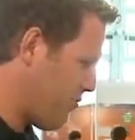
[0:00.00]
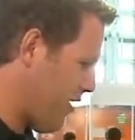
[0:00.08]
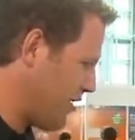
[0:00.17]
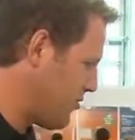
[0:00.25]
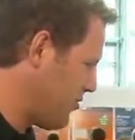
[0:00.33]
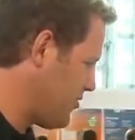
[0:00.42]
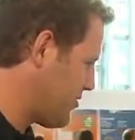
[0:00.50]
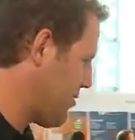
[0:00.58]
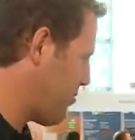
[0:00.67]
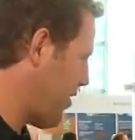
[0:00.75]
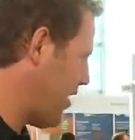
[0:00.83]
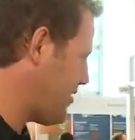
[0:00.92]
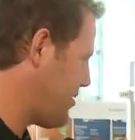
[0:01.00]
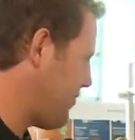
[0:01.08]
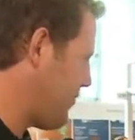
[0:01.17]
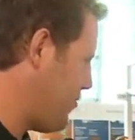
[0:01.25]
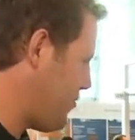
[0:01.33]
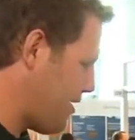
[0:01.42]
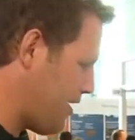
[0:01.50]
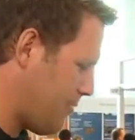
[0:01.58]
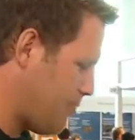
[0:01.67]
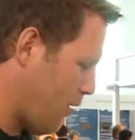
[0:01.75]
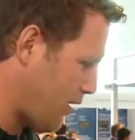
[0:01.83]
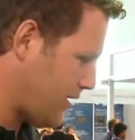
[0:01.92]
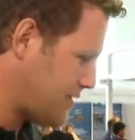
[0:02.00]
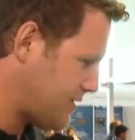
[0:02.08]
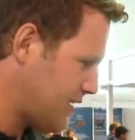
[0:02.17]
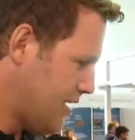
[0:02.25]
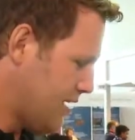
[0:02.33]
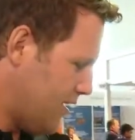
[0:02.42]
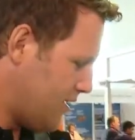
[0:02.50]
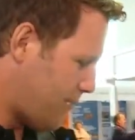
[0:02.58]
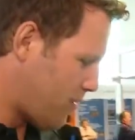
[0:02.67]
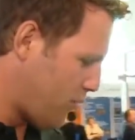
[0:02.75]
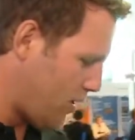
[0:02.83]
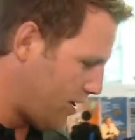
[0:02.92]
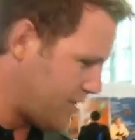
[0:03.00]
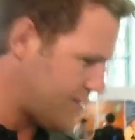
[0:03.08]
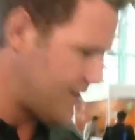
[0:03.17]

module is comprised of a few key components. Number one is